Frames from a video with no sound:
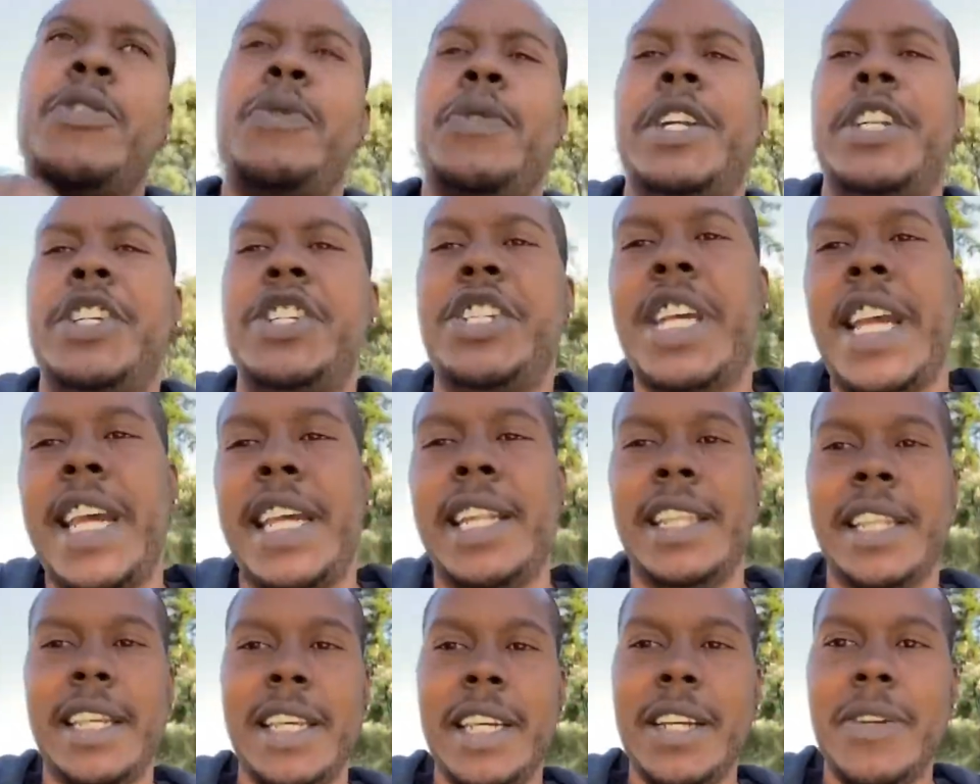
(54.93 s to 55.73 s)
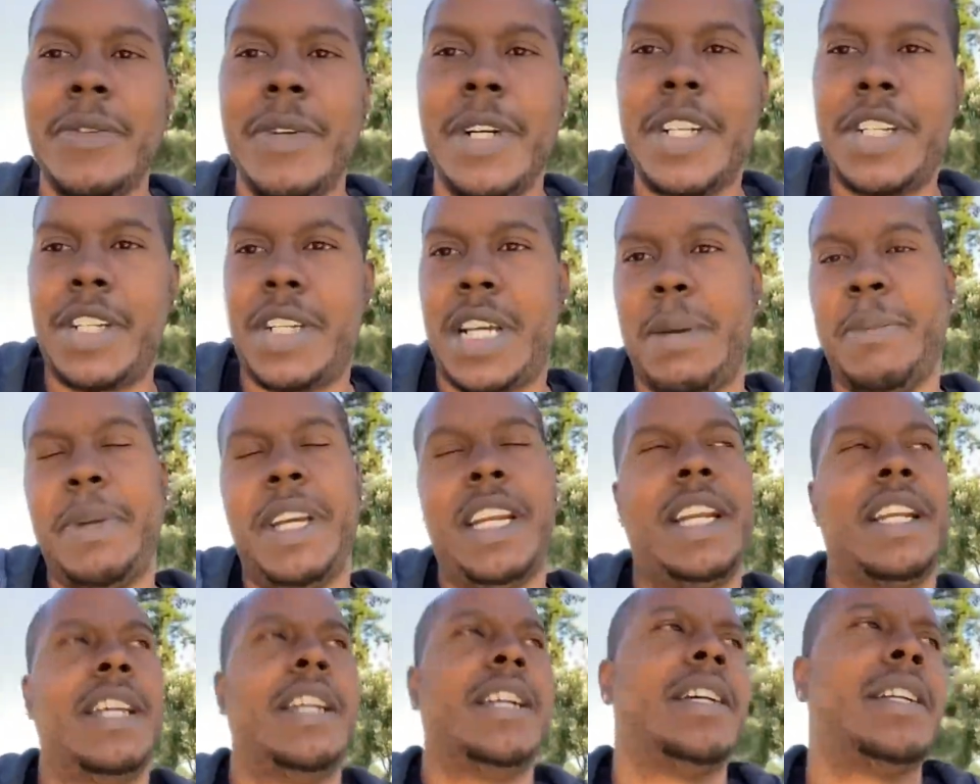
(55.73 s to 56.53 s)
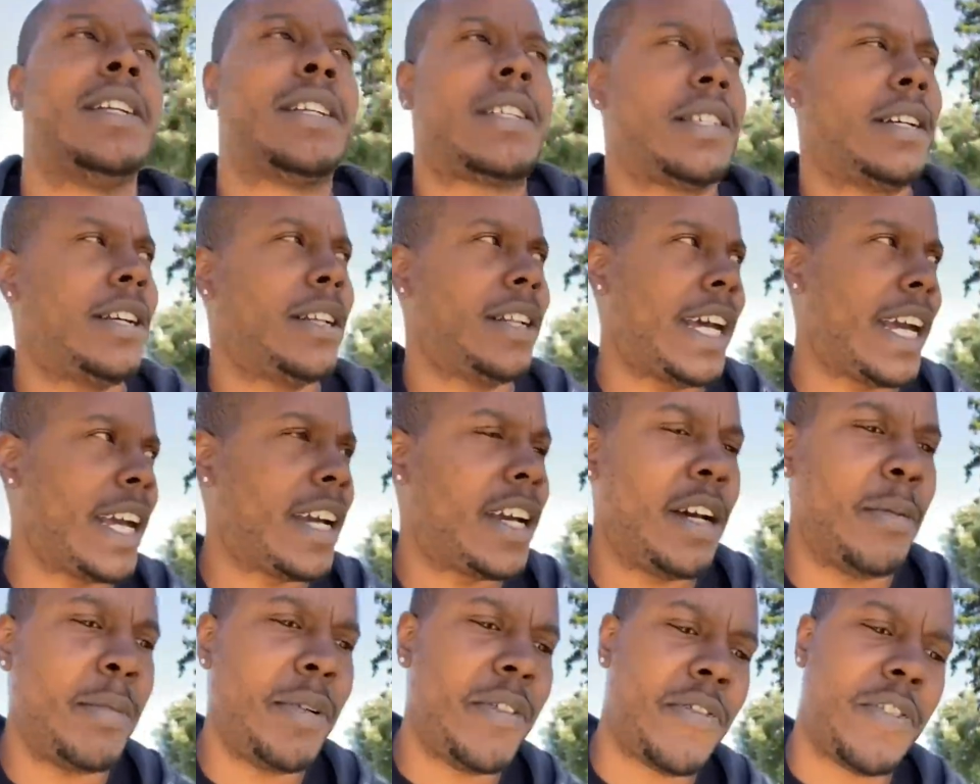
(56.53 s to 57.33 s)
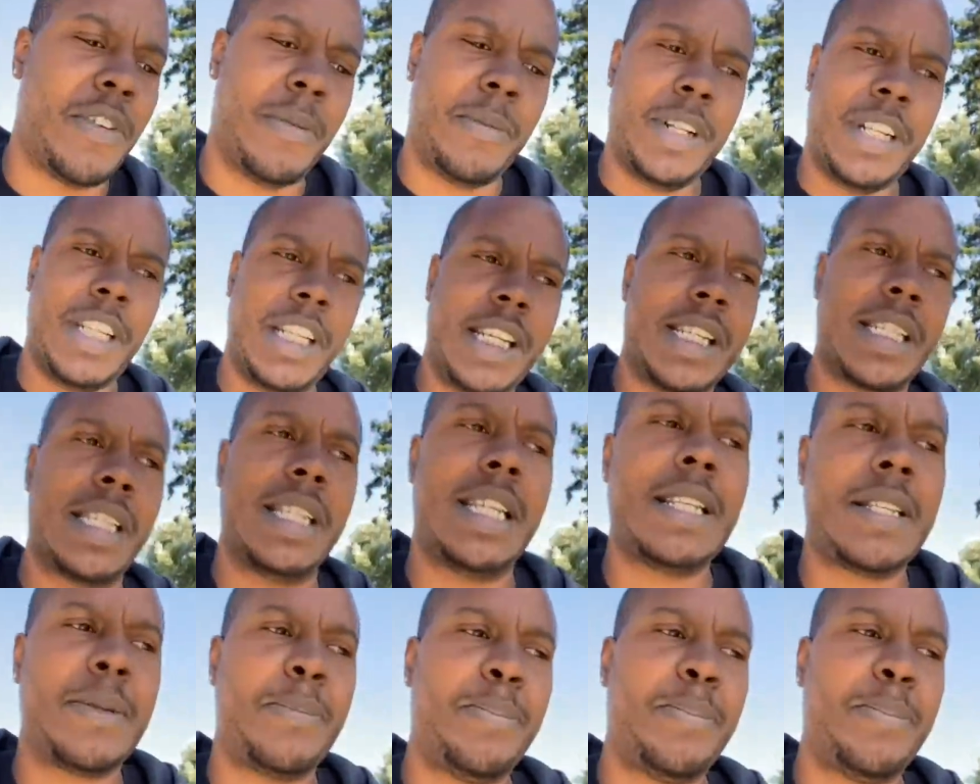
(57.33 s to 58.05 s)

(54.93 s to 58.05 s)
with Chainlink, which I mean, you could have saw that coming from a distance.